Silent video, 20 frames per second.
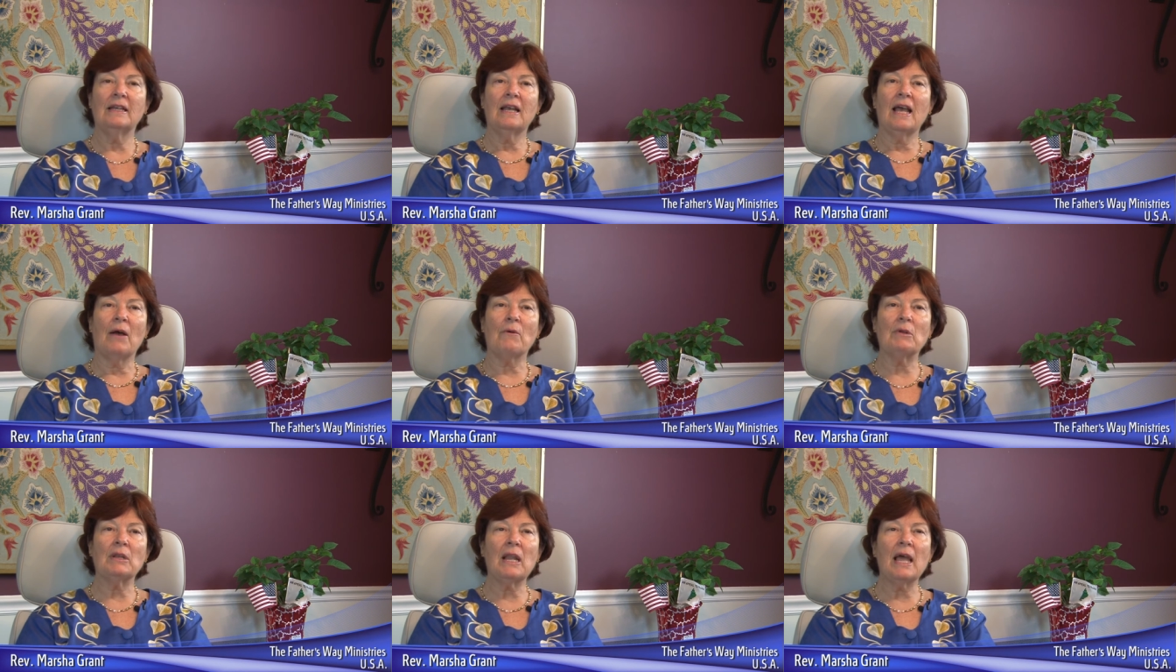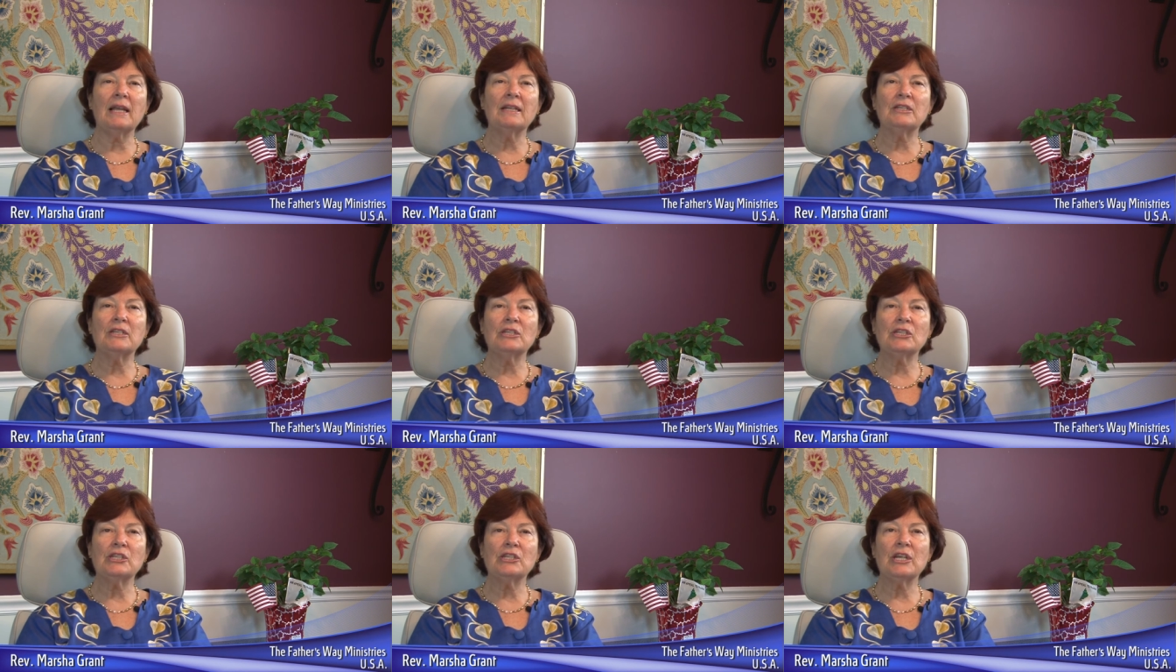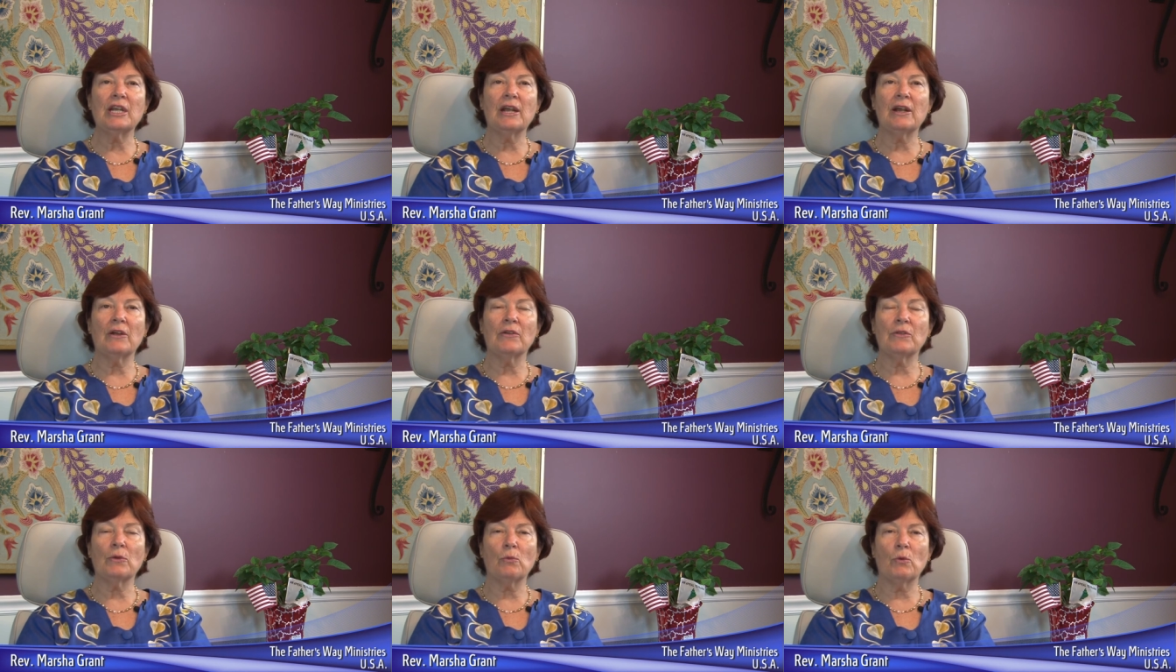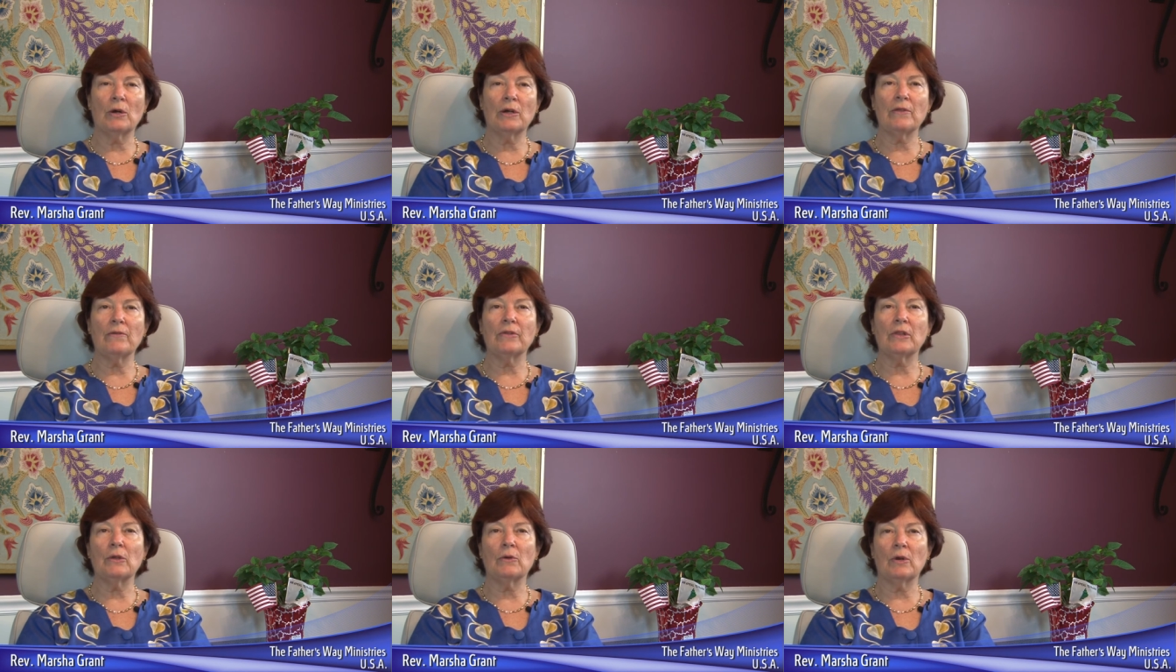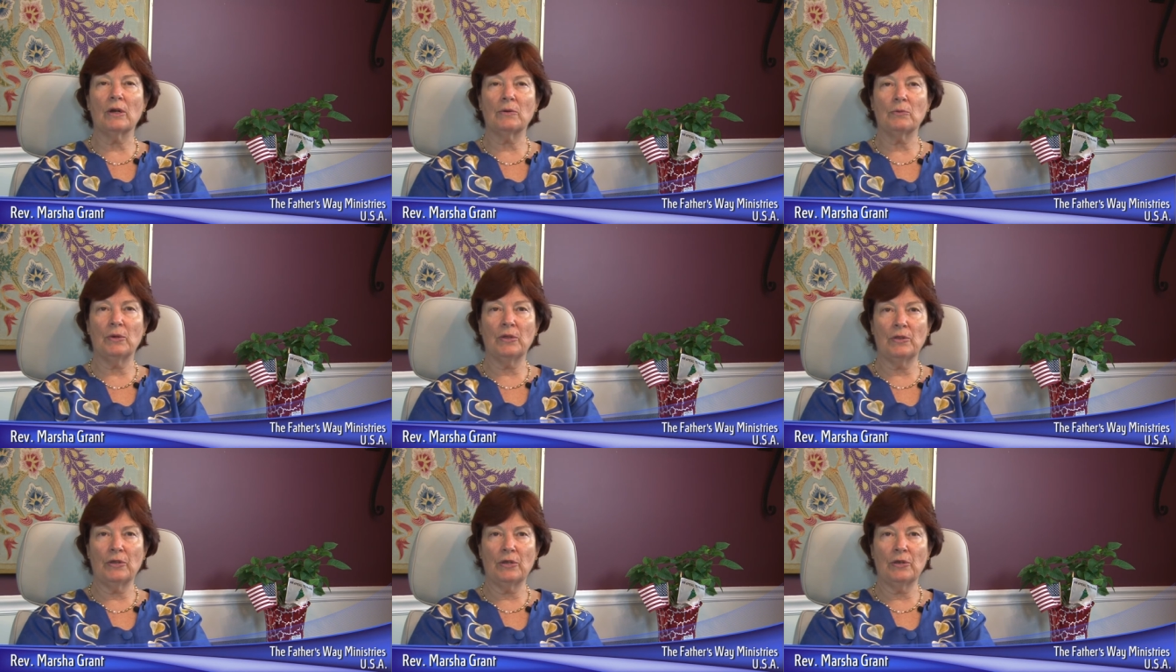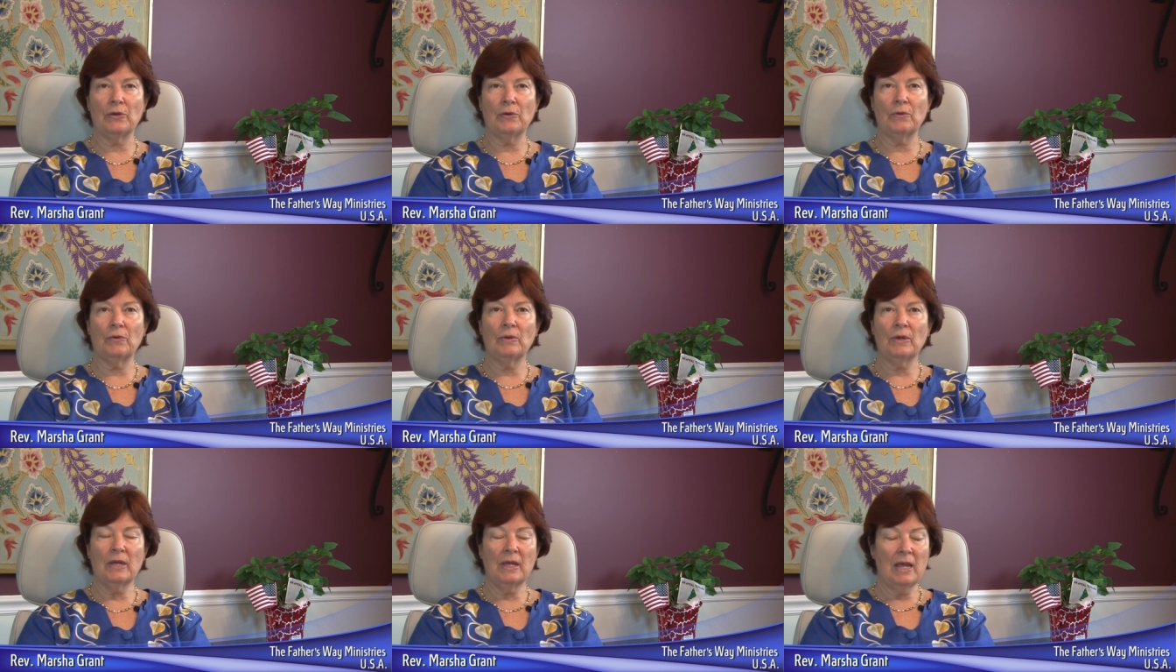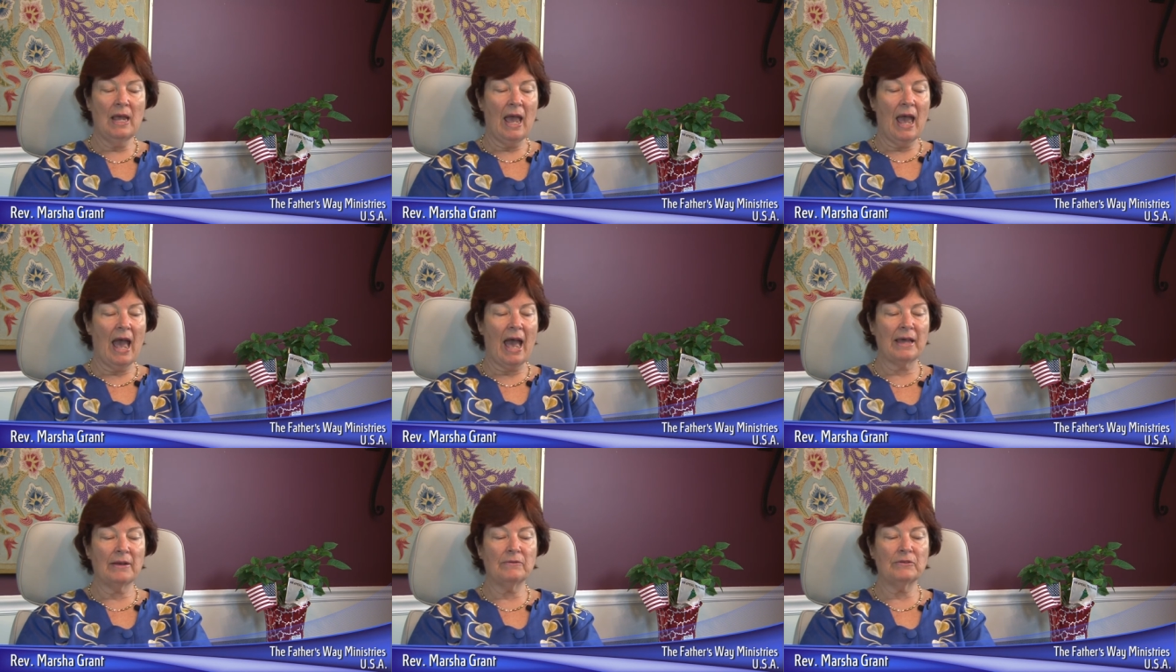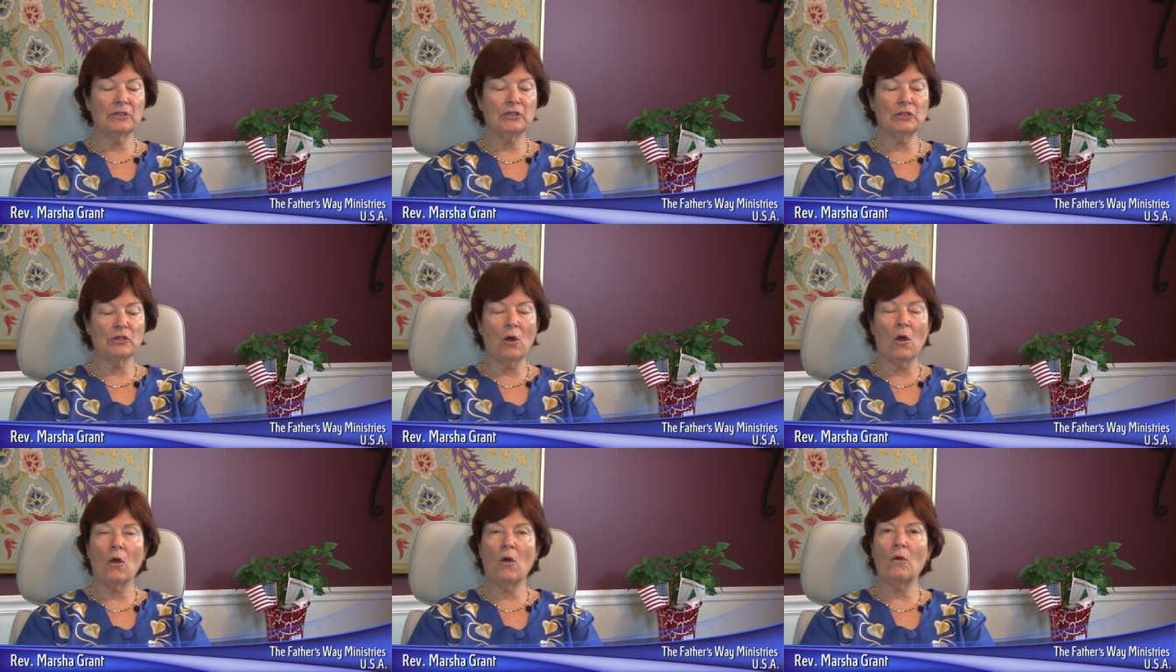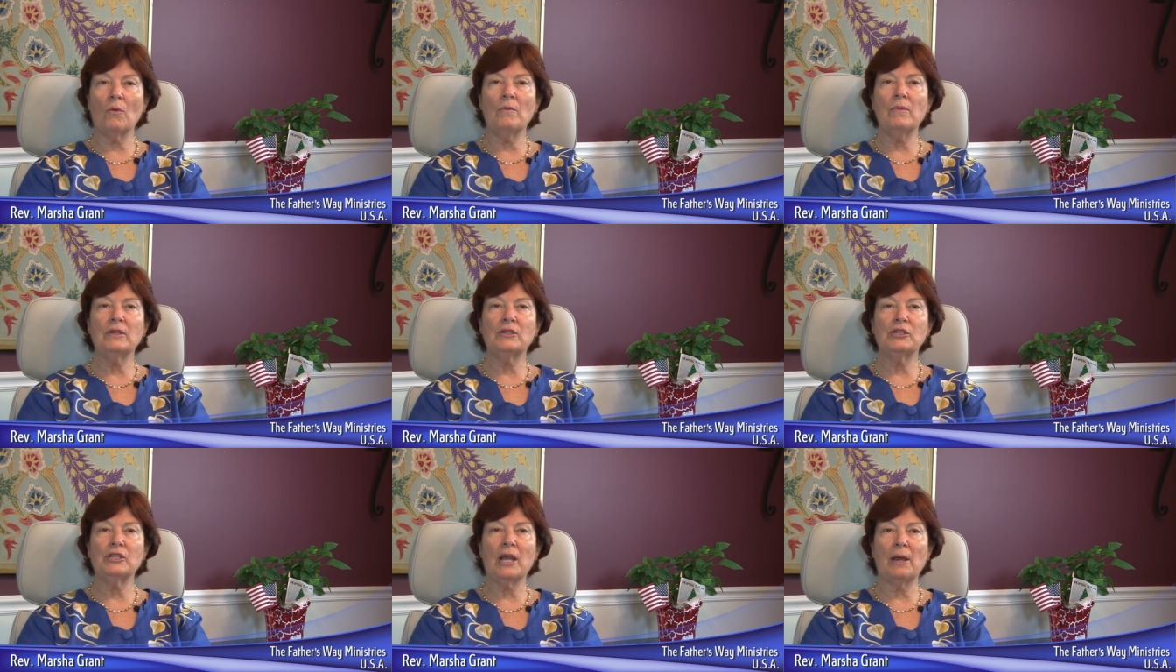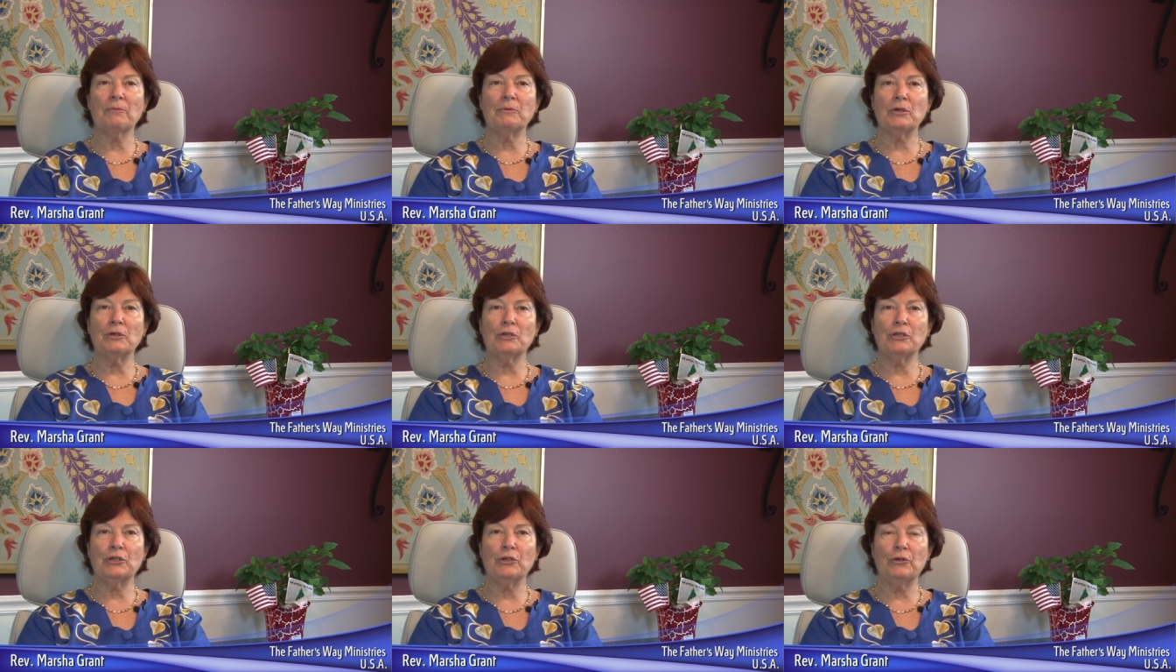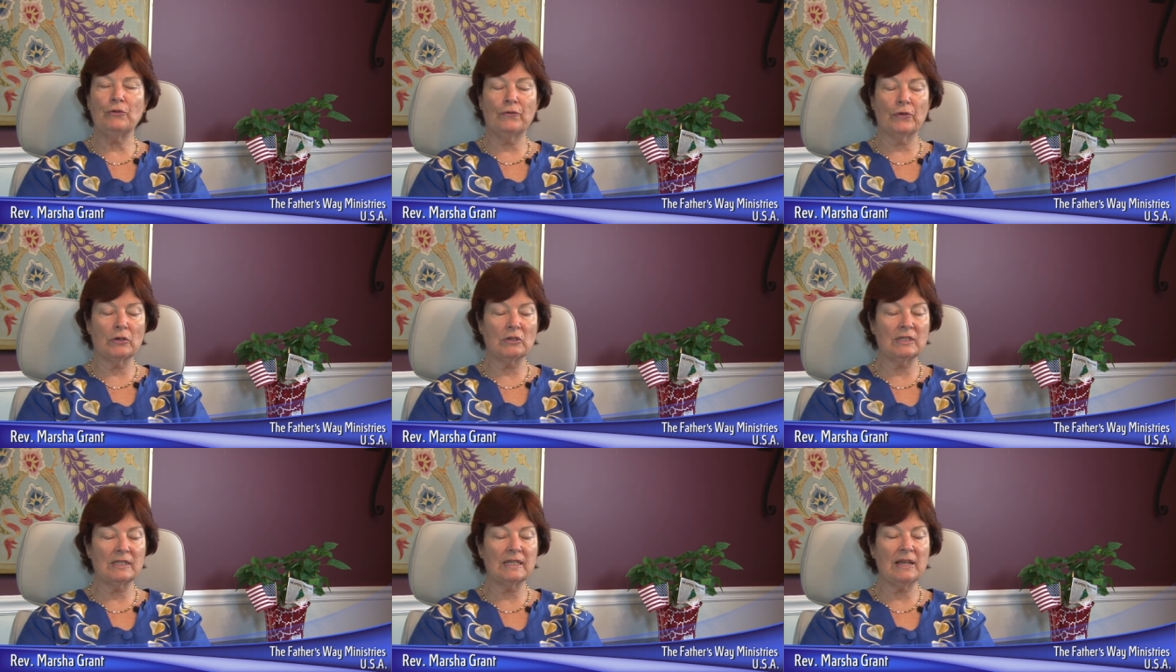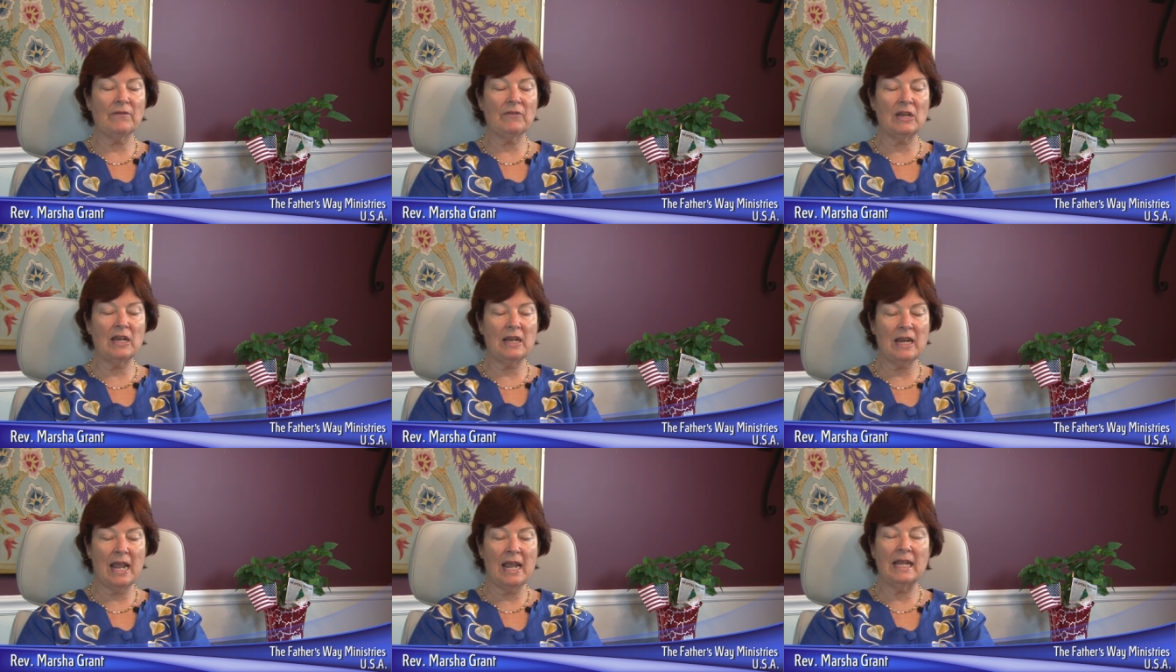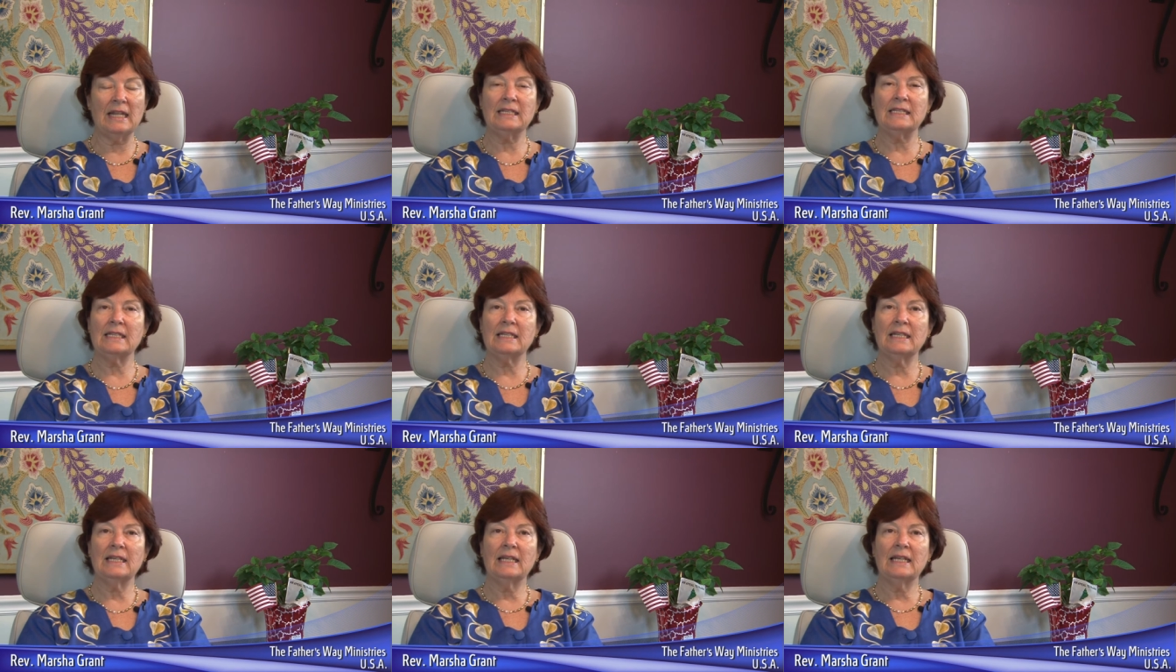I would like to share the word of the Lord with you out of Psalm chapter 2, verse 7 and 8.